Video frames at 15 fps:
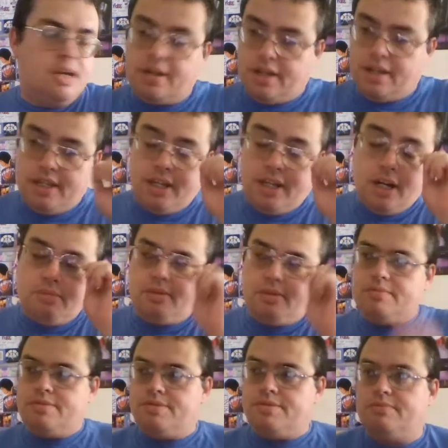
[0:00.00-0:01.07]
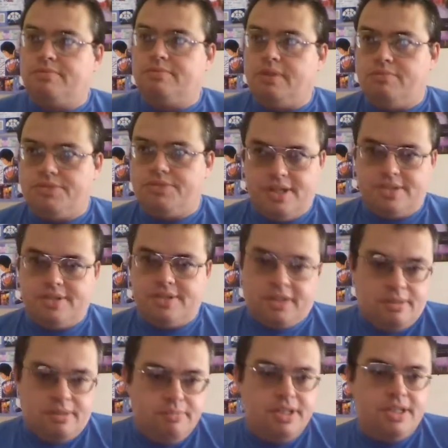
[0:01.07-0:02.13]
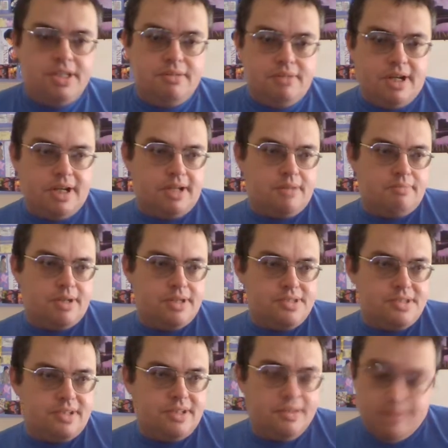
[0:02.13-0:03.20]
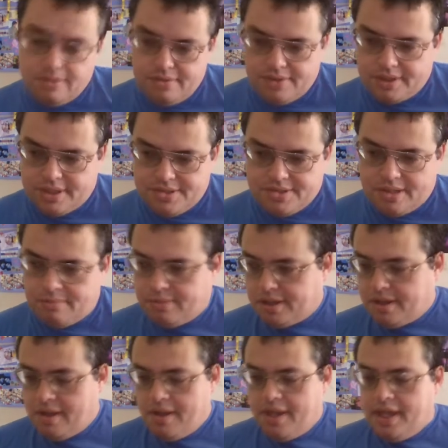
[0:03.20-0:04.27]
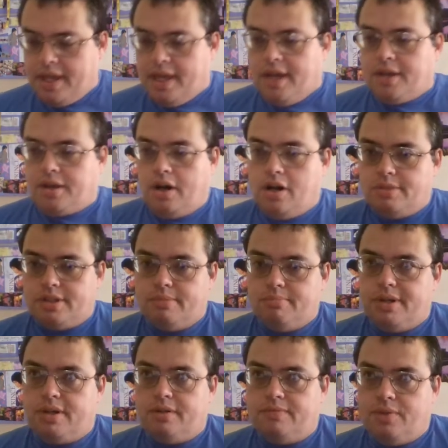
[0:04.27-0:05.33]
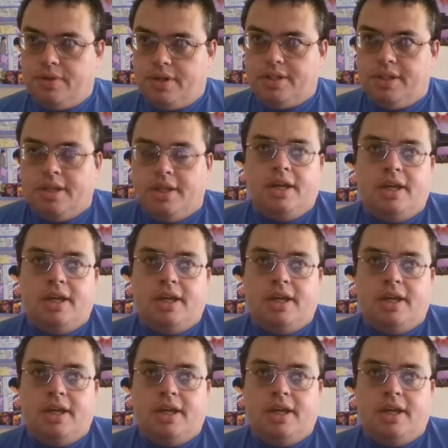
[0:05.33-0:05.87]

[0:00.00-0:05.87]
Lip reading: Okay, the album opens with what sounds like the mini raga, basically, of everything that's done by Coleman and Malvoine.